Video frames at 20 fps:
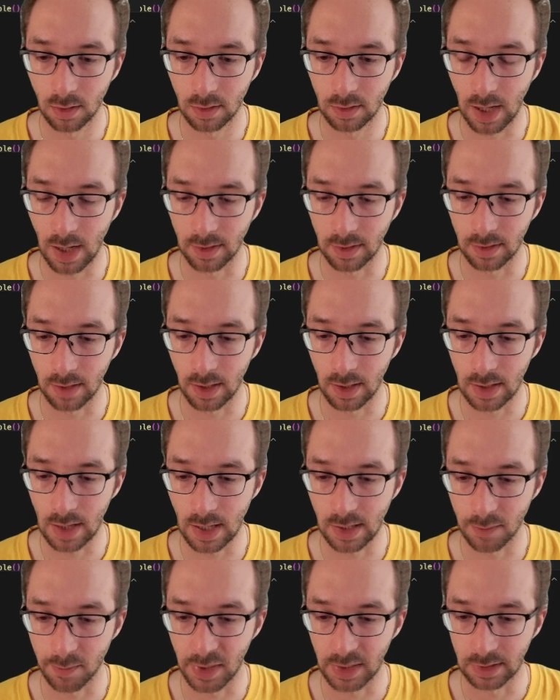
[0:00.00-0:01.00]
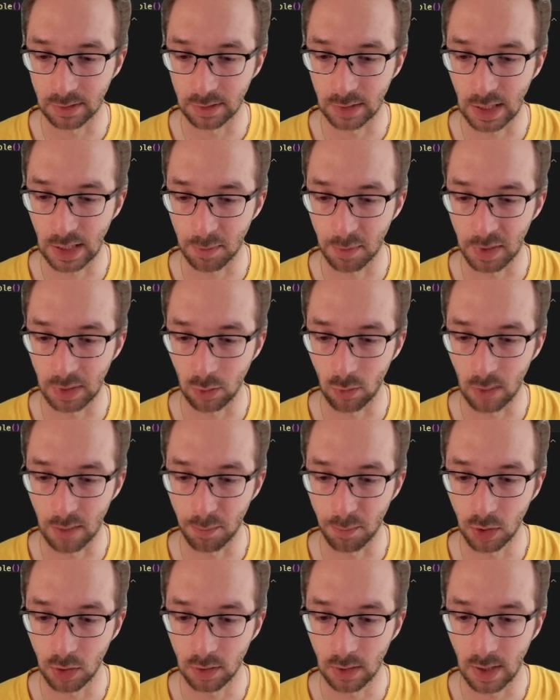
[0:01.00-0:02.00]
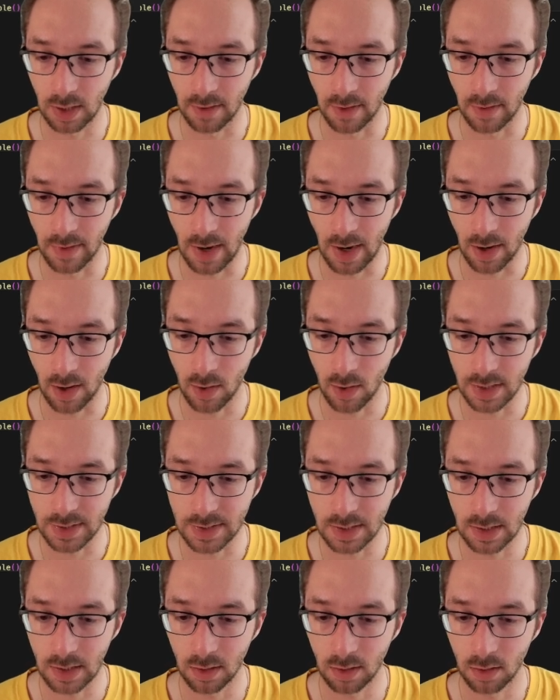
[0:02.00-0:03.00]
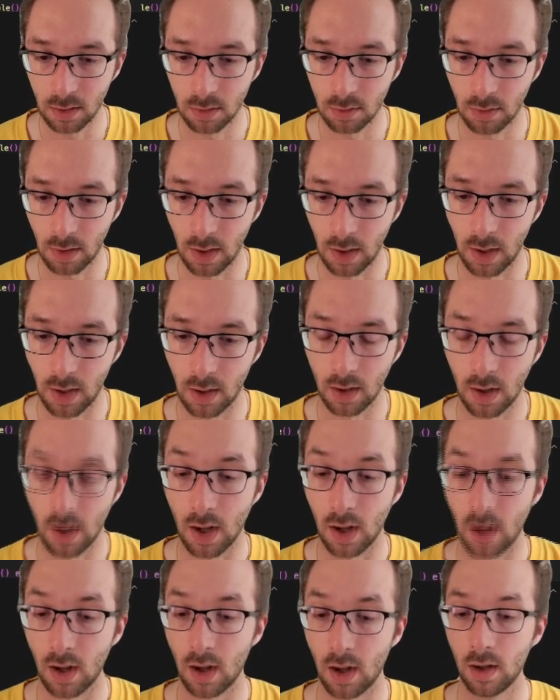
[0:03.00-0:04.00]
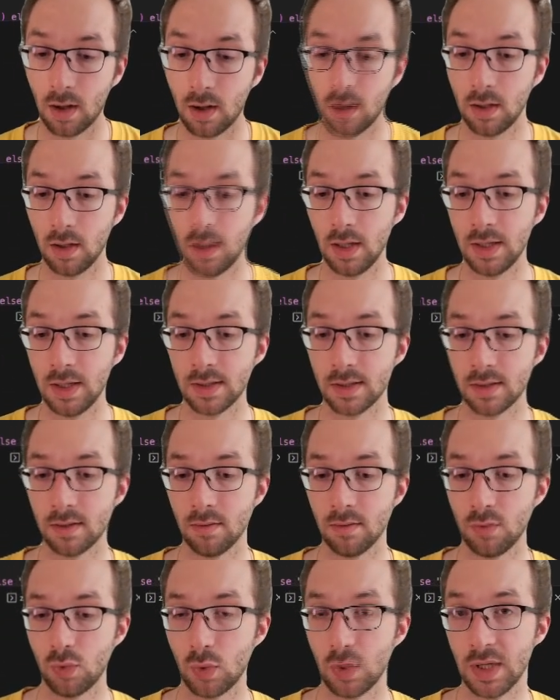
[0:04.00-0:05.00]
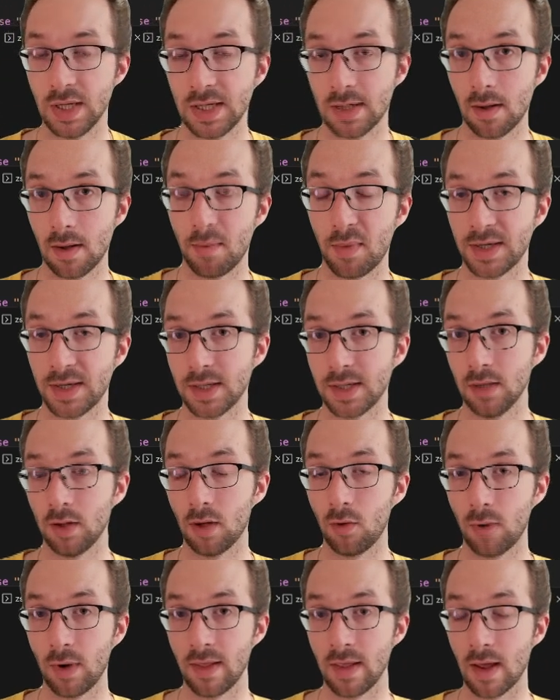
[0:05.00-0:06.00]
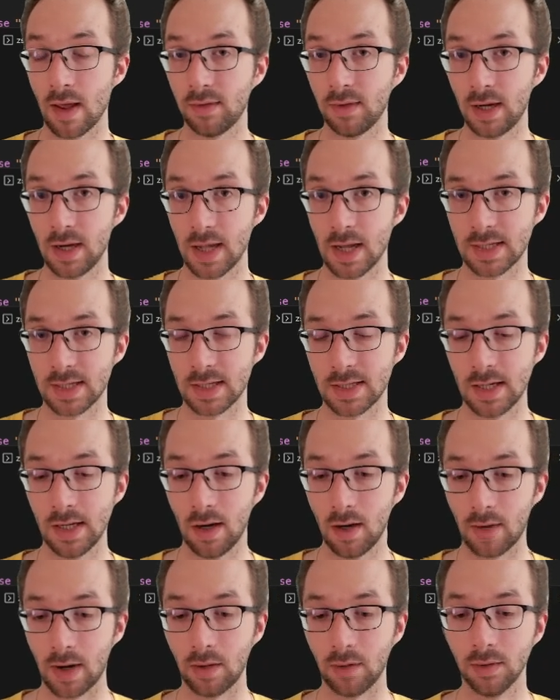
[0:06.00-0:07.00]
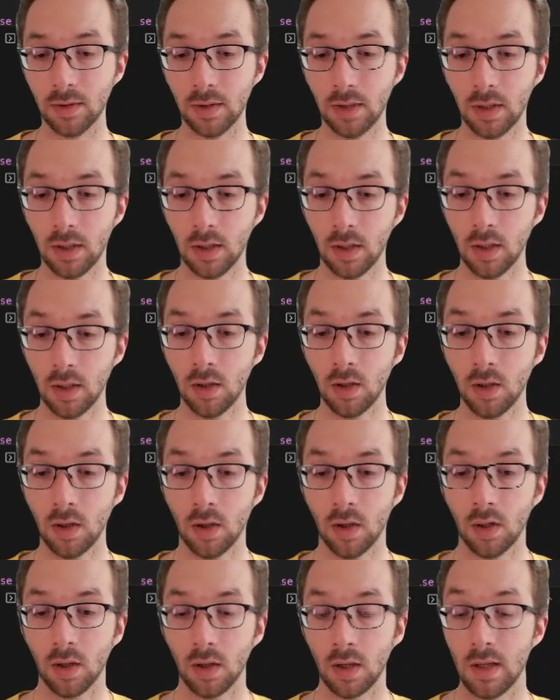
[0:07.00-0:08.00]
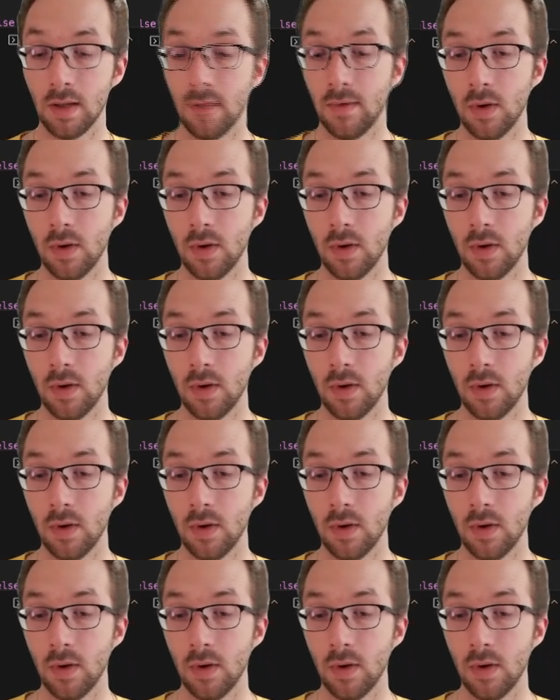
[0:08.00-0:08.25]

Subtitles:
at that particular point, and then the accuracy is 27% already after just a single round. If